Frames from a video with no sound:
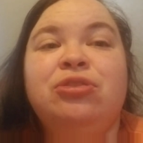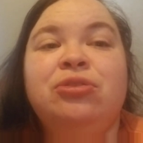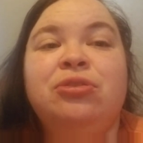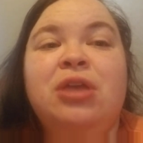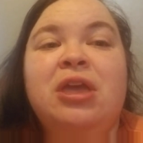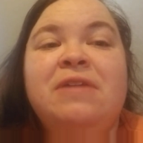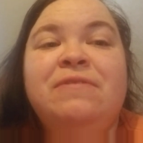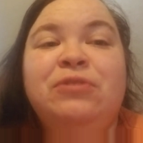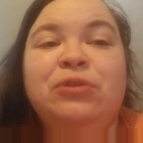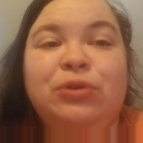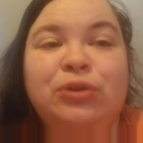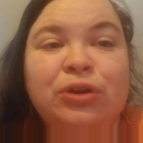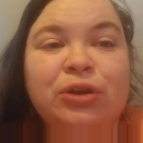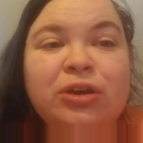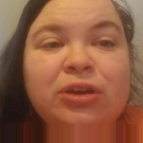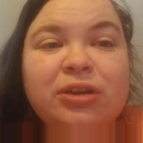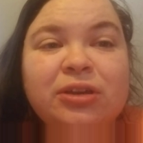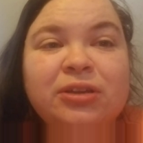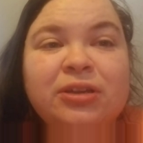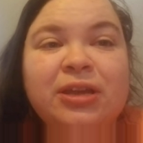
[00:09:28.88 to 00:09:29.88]
if you
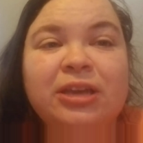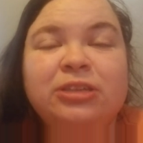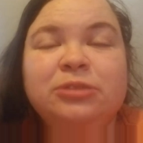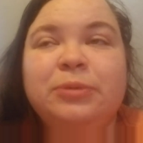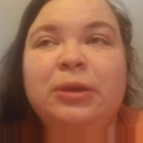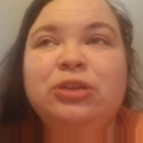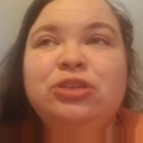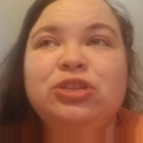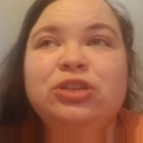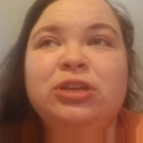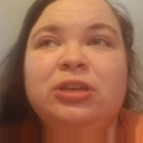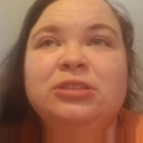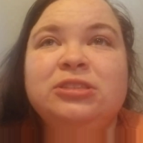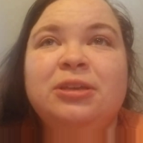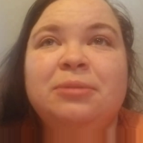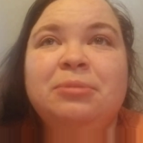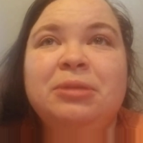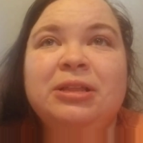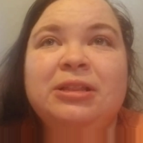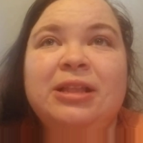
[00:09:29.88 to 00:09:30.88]
cook, especially on
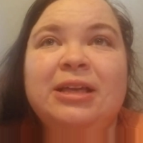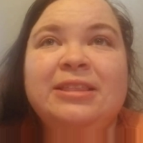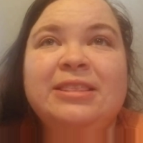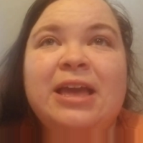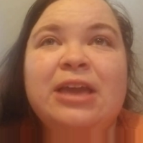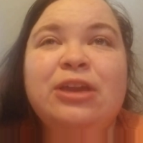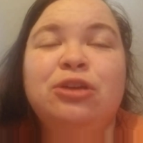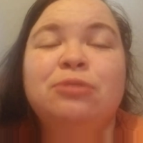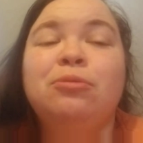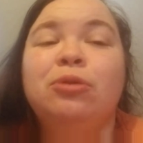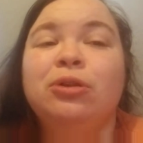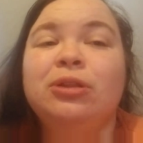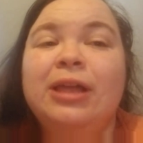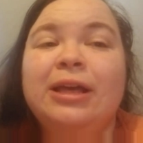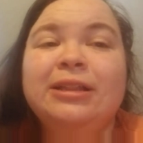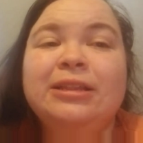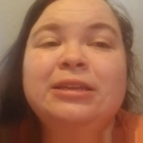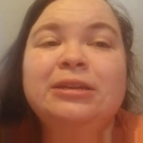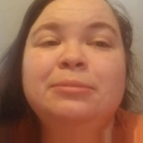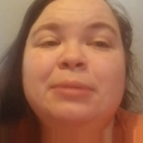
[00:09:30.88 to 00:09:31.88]
something like that, you're more
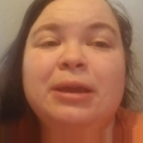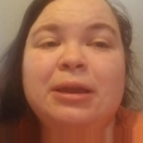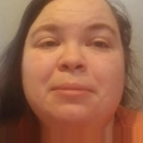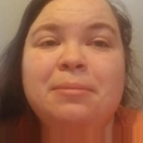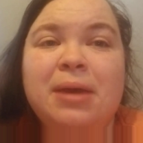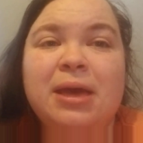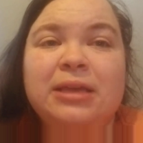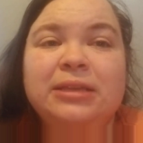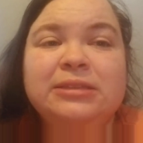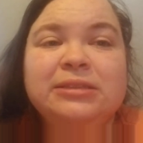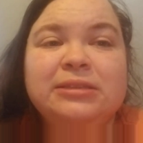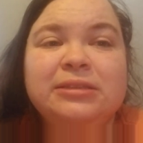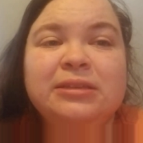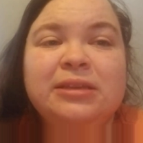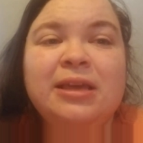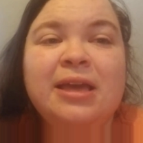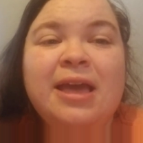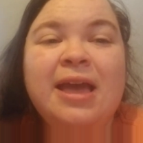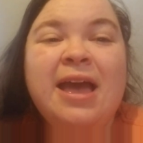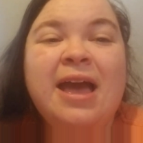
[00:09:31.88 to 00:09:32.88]
likely to make a mess.
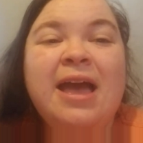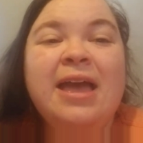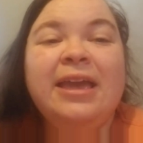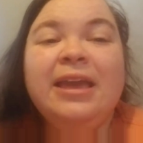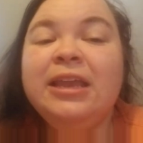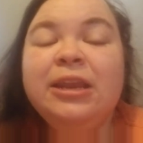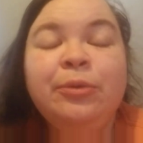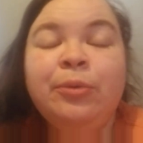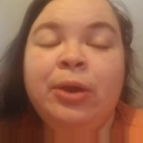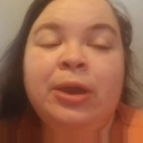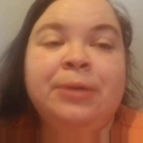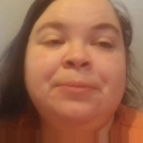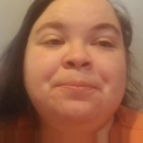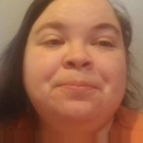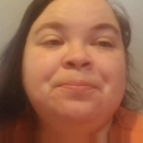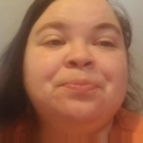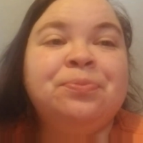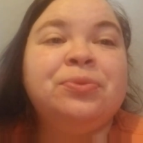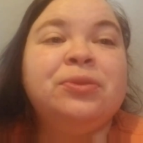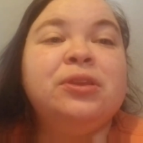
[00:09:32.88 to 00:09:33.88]
Anyway,
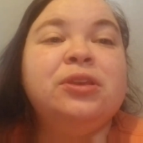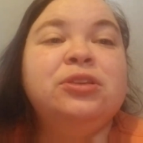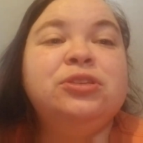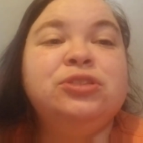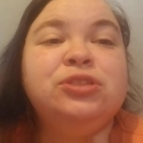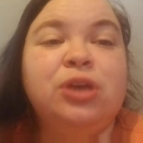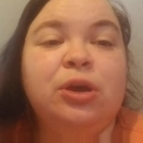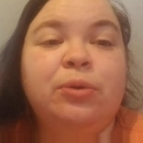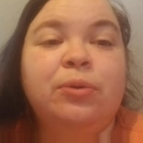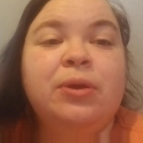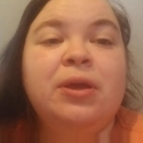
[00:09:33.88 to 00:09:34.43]
so